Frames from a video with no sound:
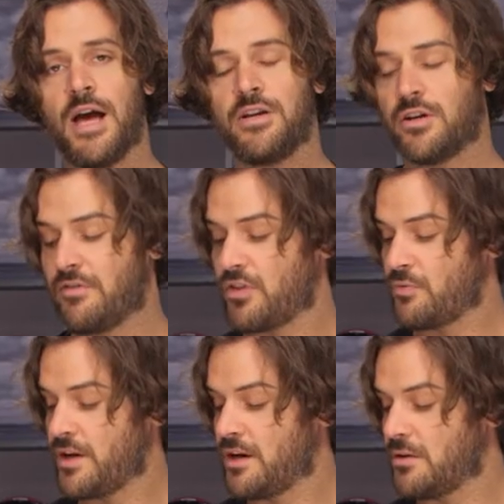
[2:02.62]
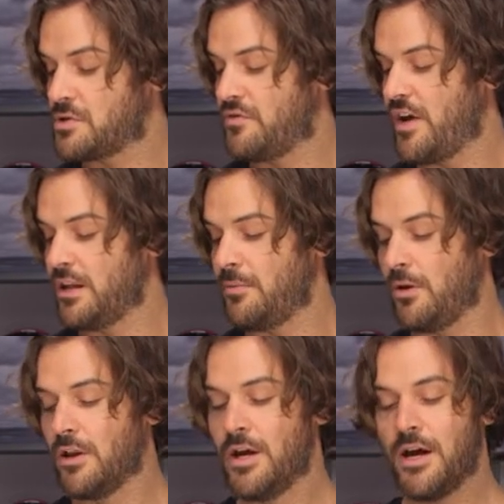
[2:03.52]
and you're going to have 3 colors
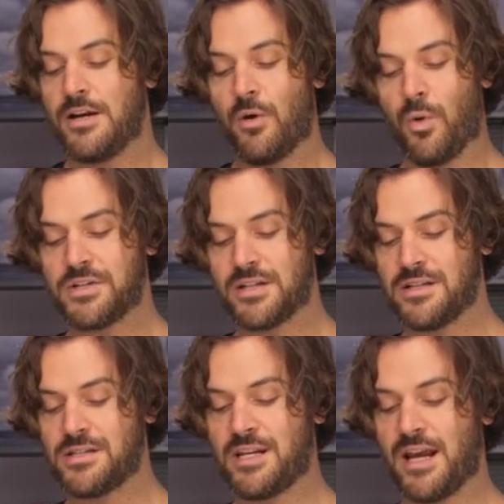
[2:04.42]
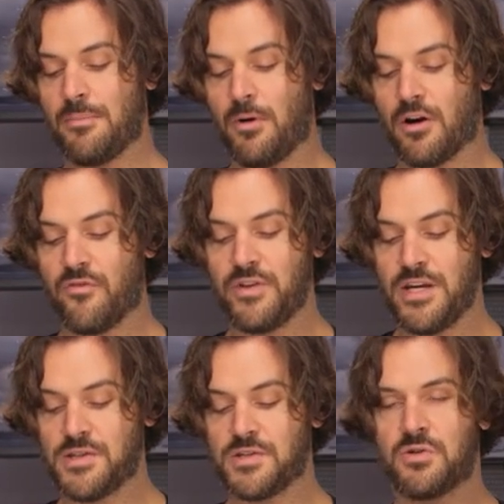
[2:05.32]
available. Now what's going to stand apart for
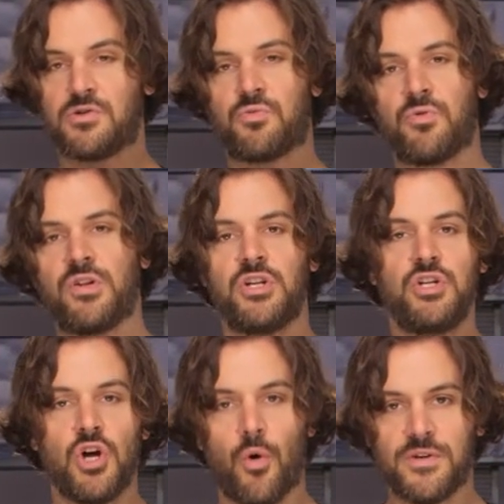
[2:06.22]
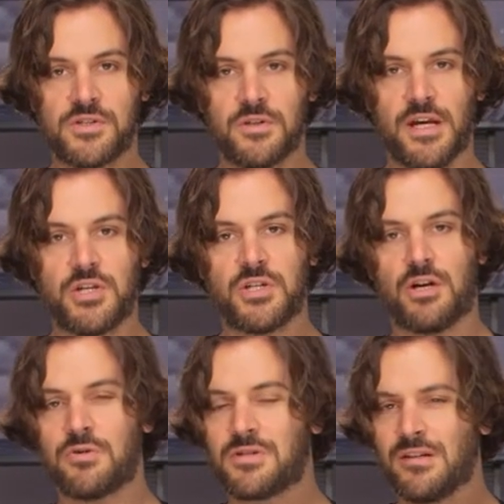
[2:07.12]
these is there's really no insulation
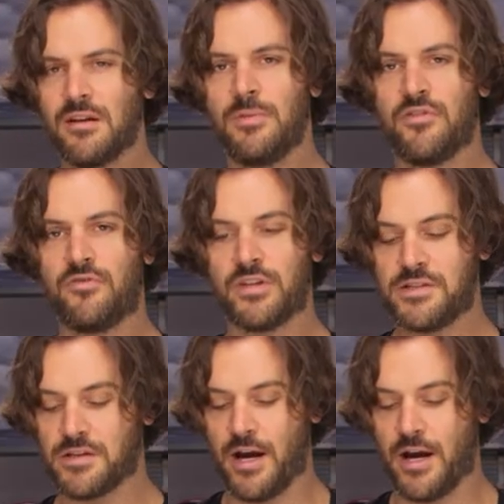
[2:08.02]
here. There's a little bit of fleece